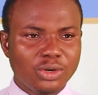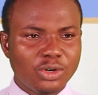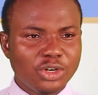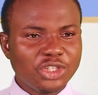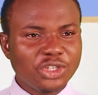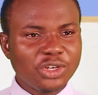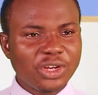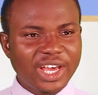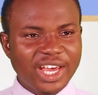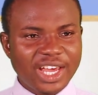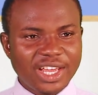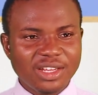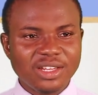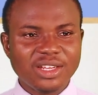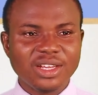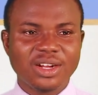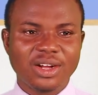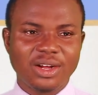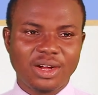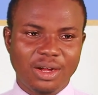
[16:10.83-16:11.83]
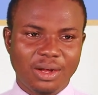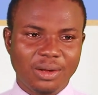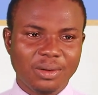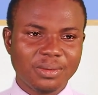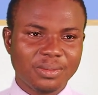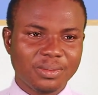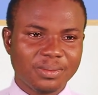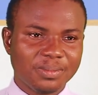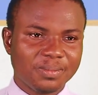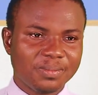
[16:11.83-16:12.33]
We should end the call.
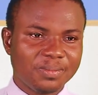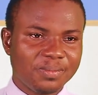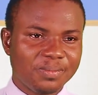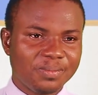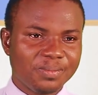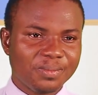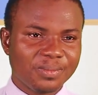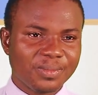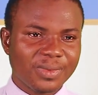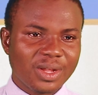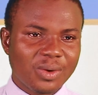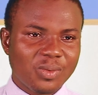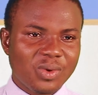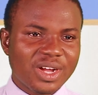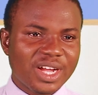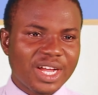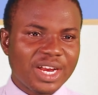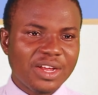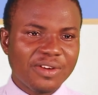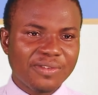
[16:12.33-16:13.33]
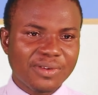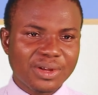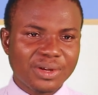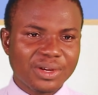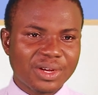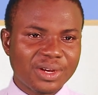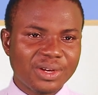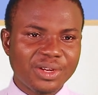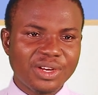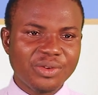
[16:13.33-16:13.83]
What kind of
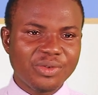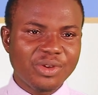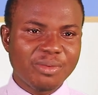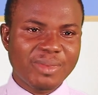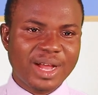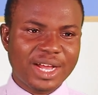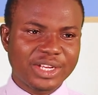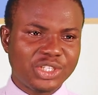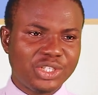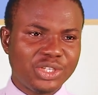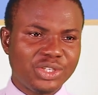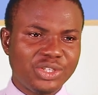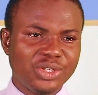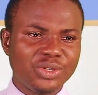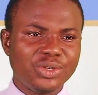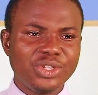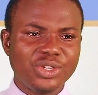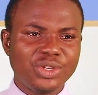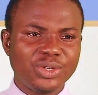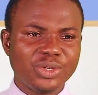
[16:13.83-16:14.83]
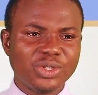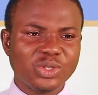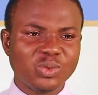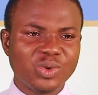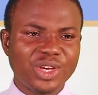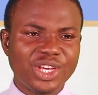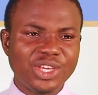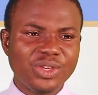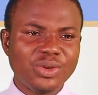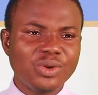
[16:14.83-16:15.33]
concluding remarks should you use
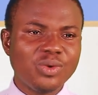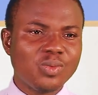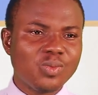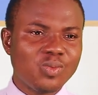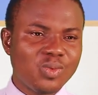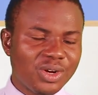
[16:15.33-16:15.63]
when you